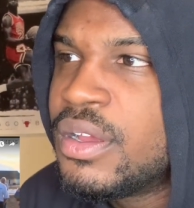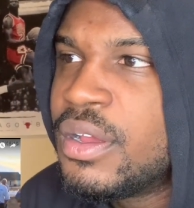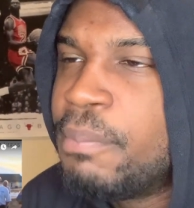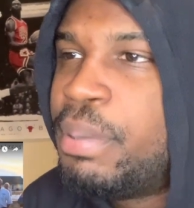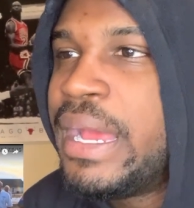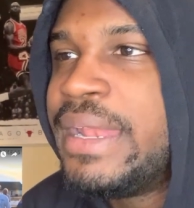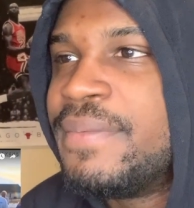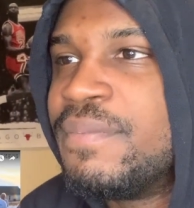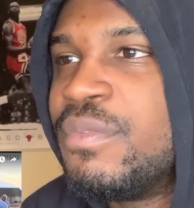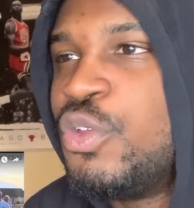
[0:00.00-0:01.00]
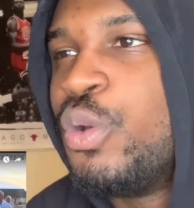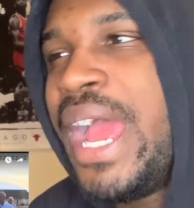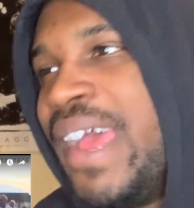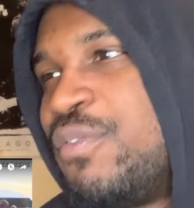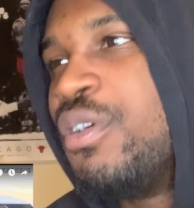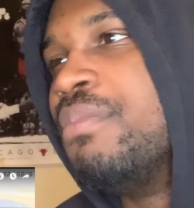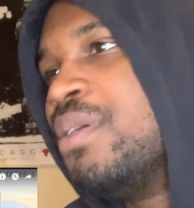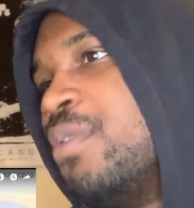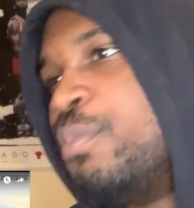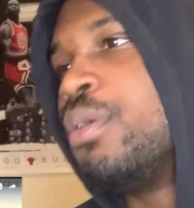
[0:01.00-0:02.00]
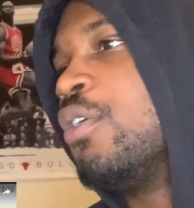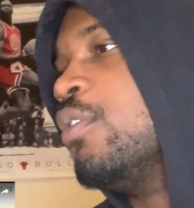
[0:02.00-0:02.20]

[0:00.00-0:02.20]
But you have to remember, bro,